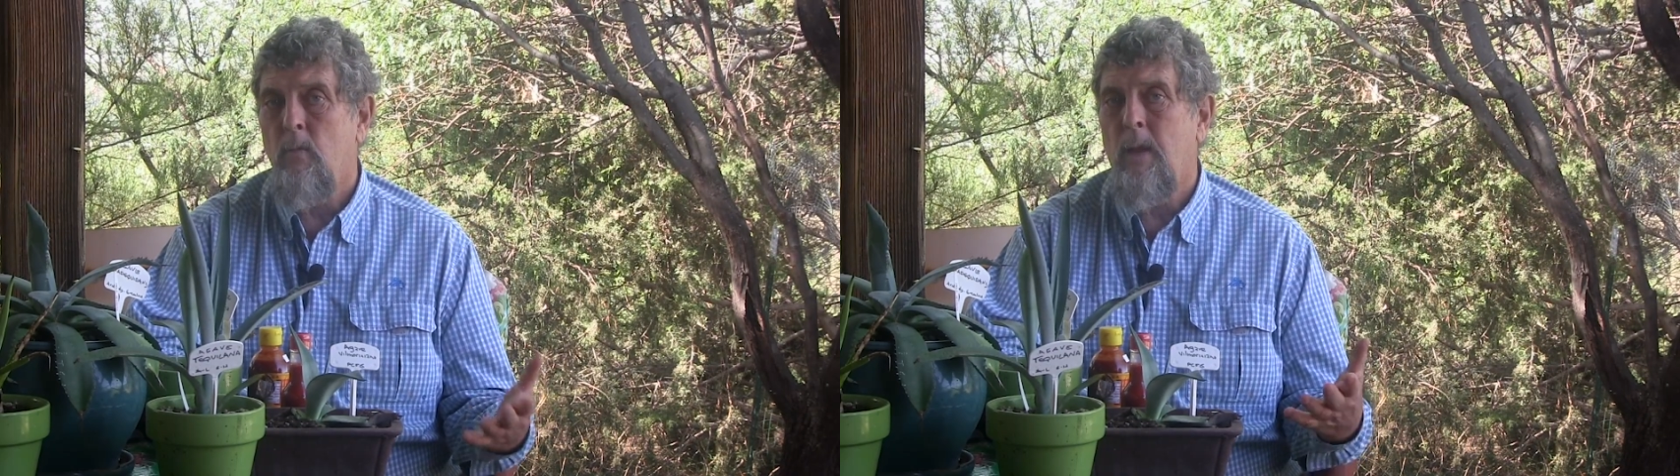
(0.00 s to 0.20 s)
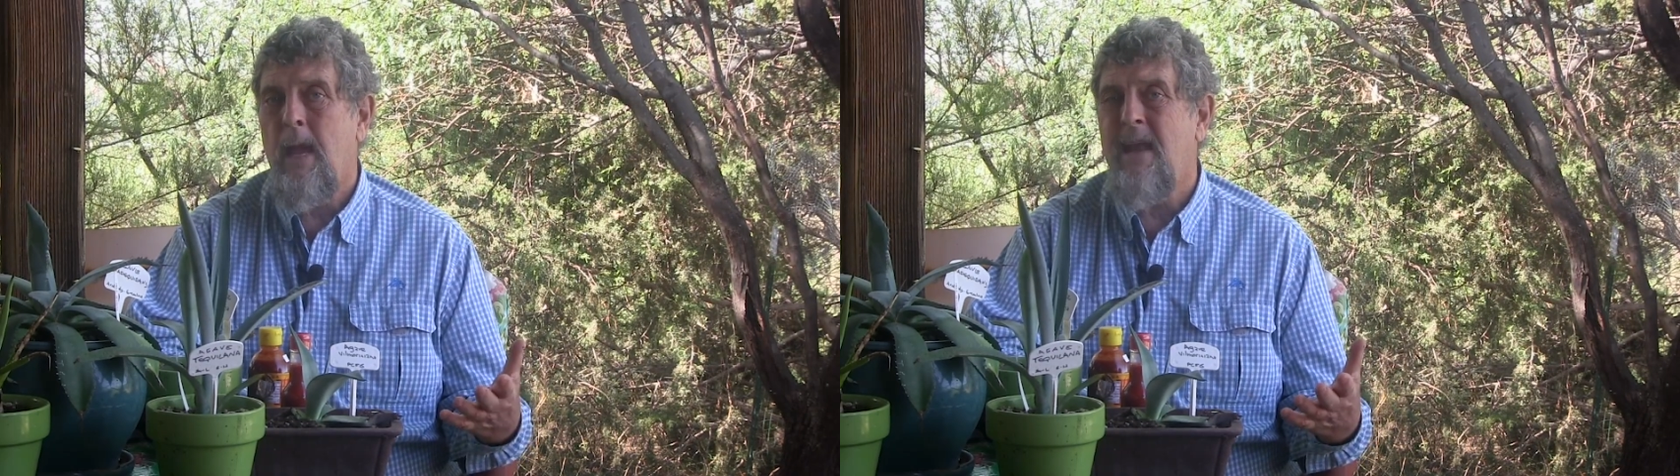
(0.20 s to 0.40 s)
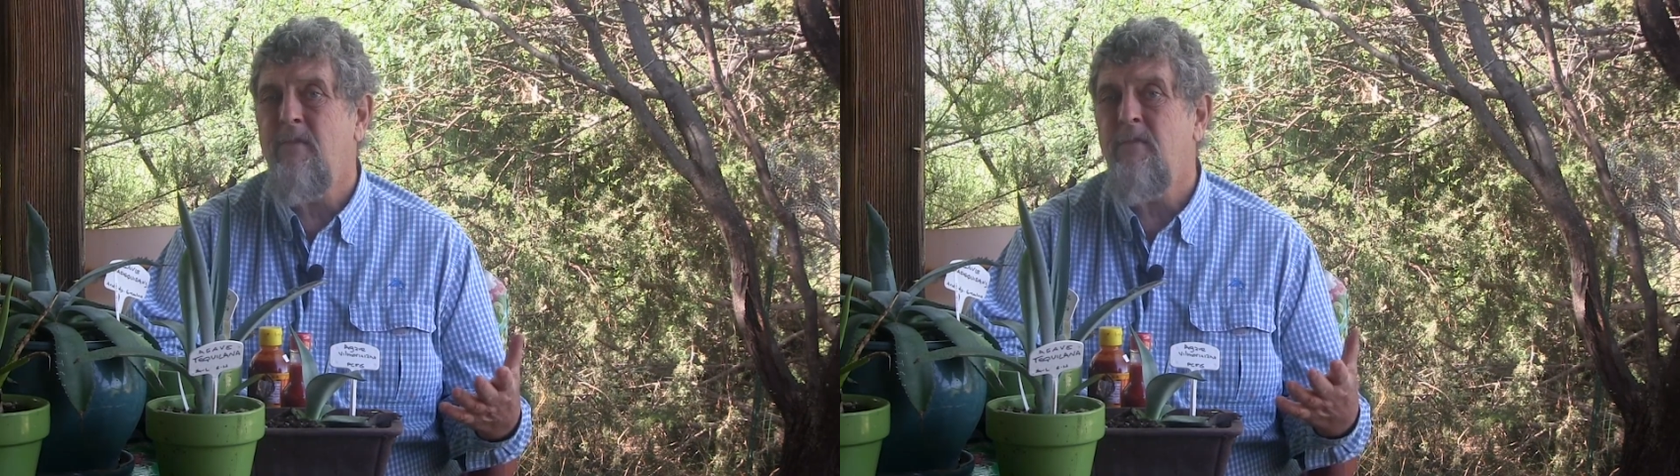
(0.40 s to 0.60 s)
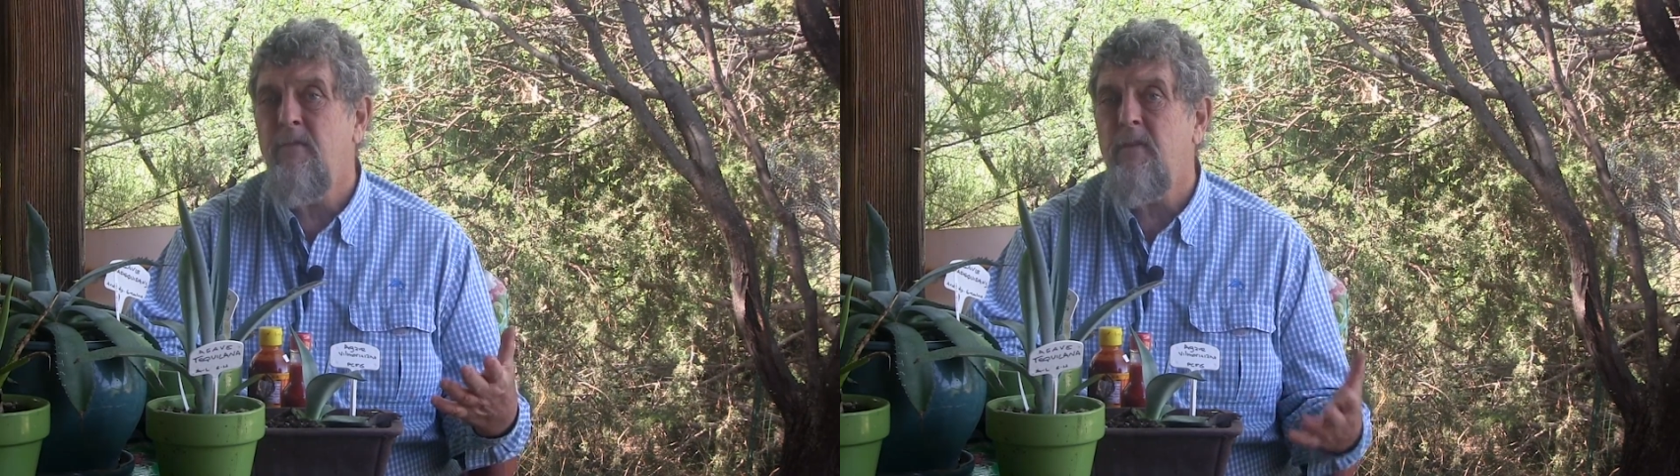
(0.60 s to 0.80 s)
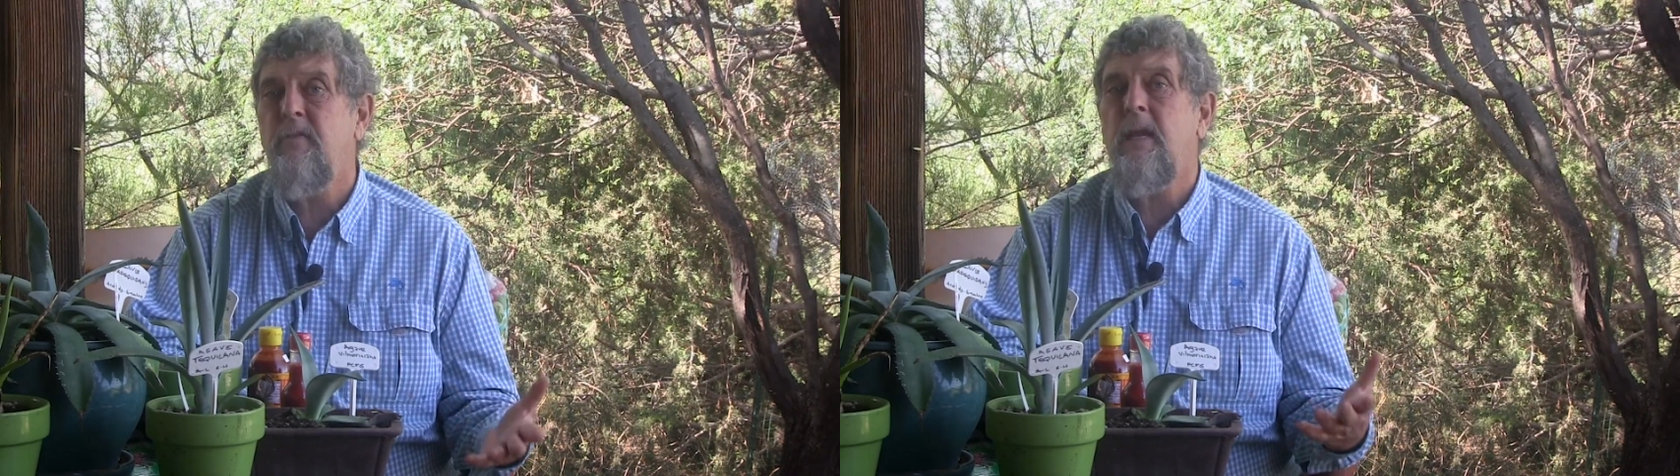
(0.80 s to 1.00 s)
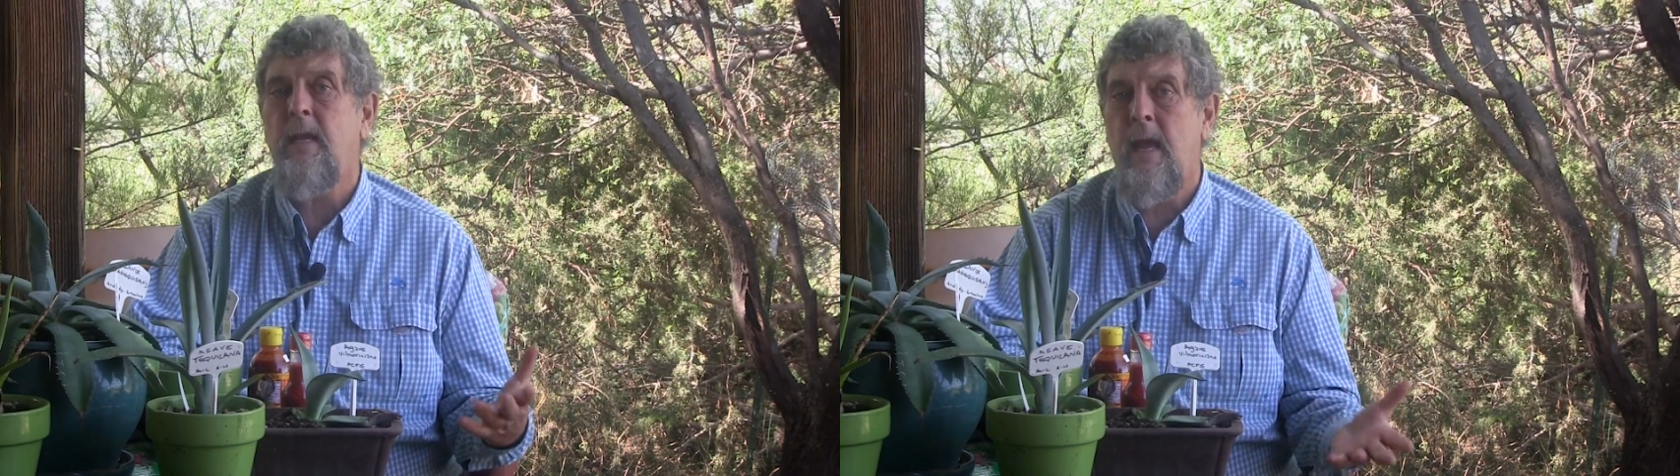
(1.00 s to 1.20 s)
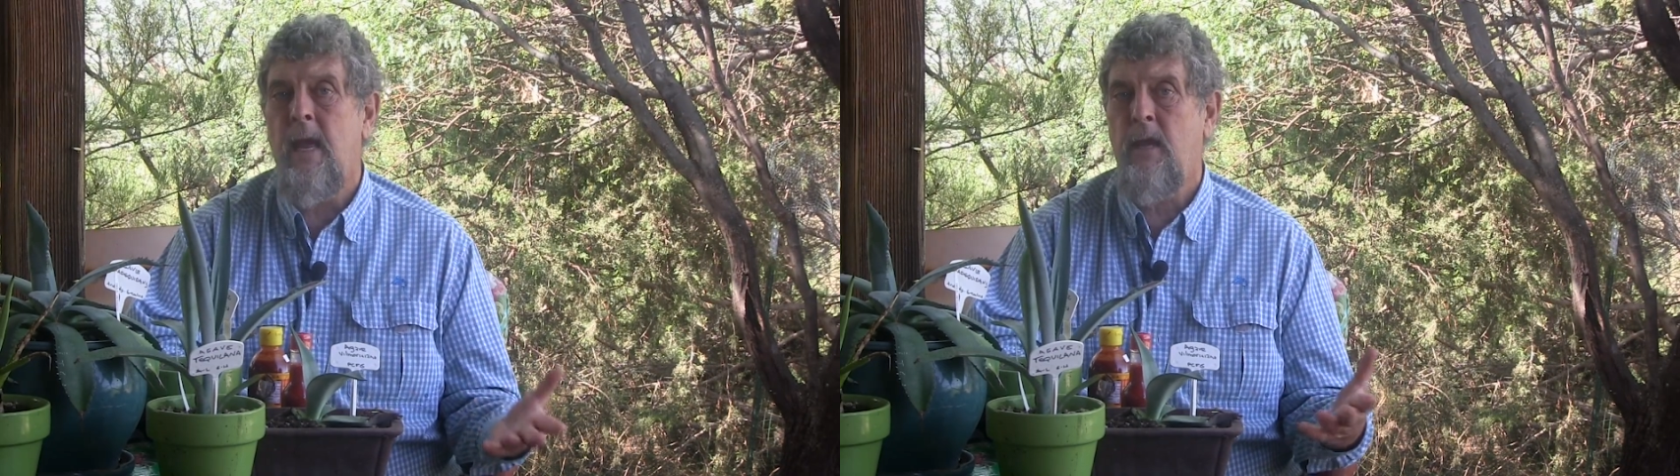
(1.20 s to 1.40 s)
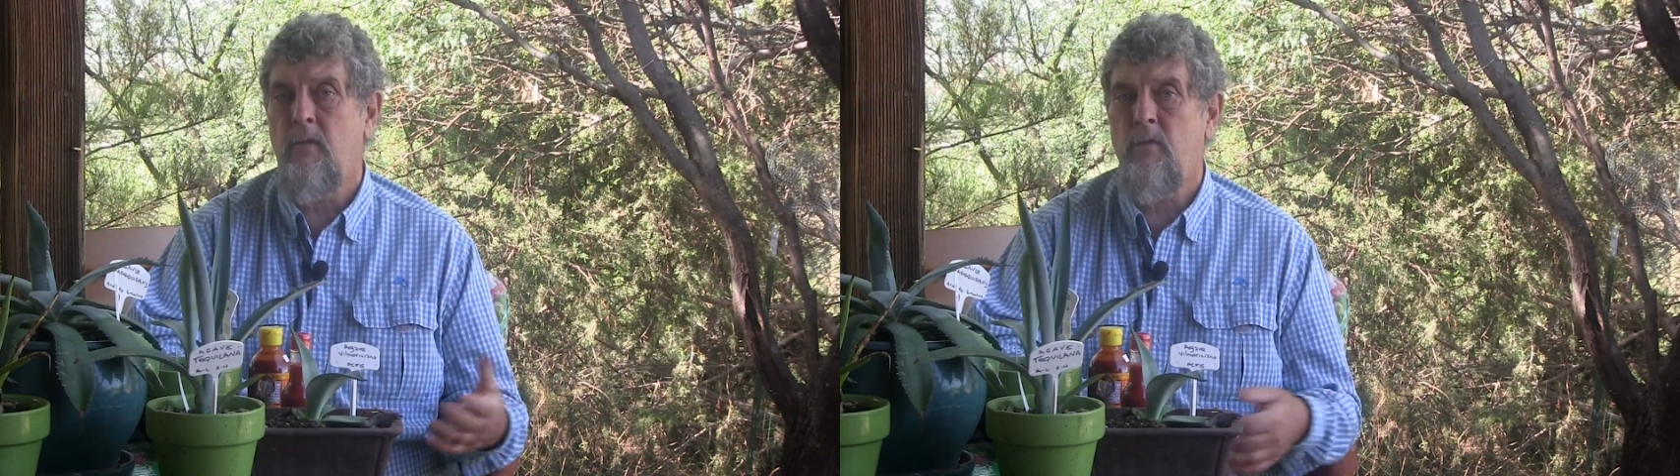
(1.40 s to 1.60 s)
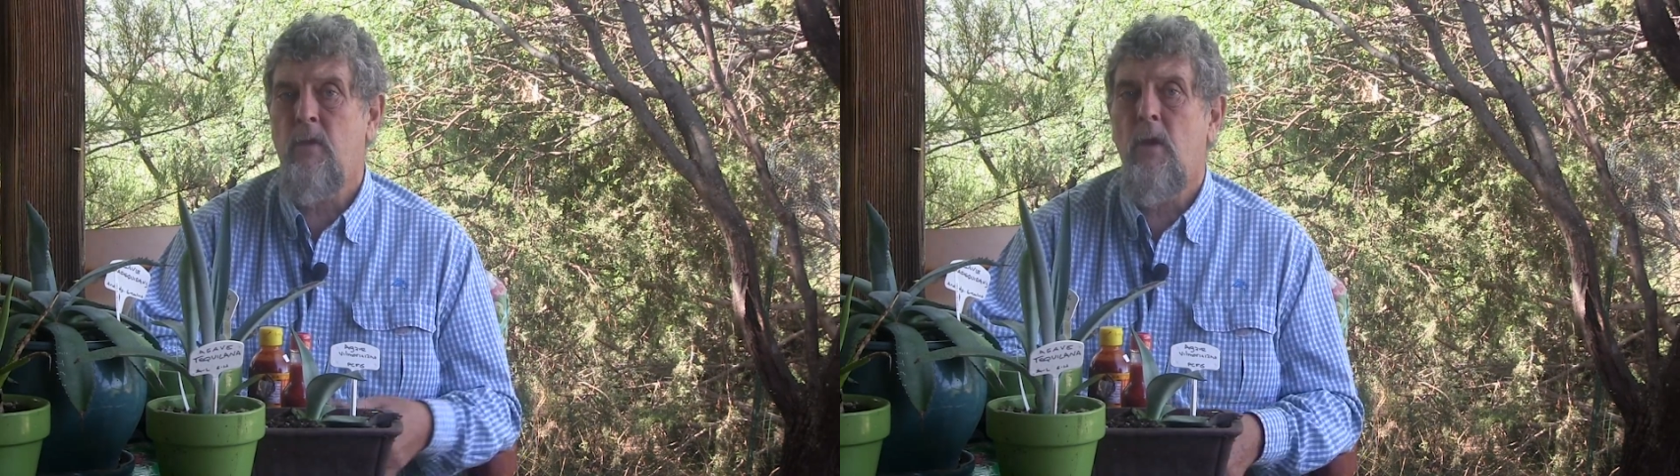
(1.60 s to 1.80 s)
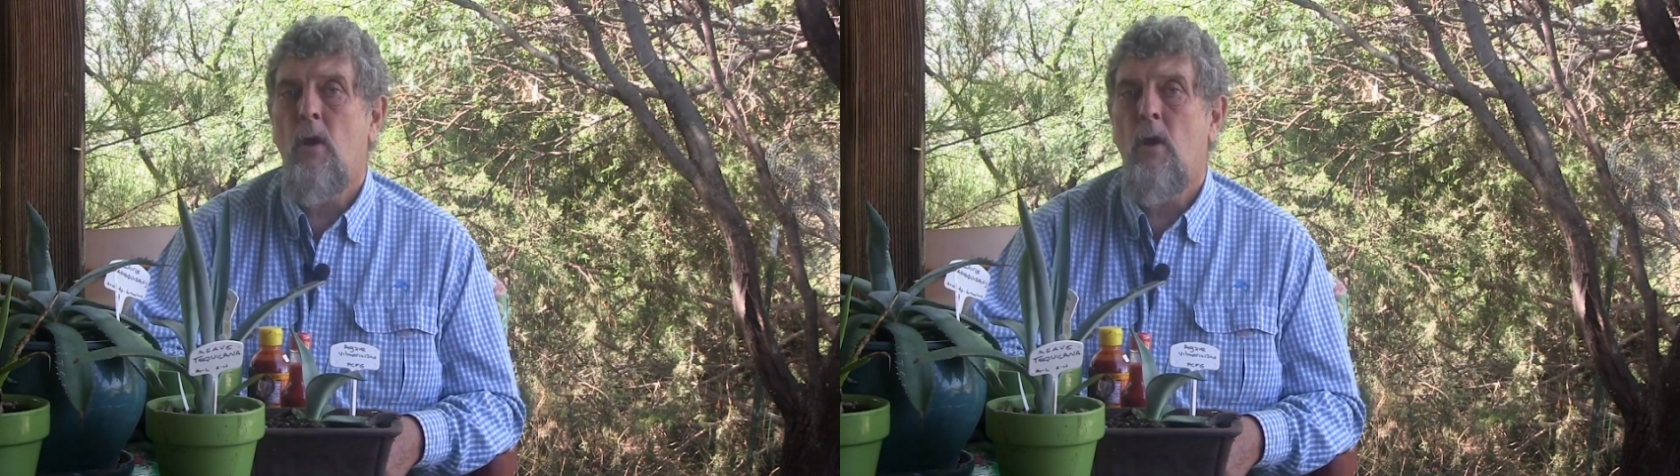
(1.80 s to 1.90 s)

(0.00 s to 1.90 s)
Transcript: We had 50 days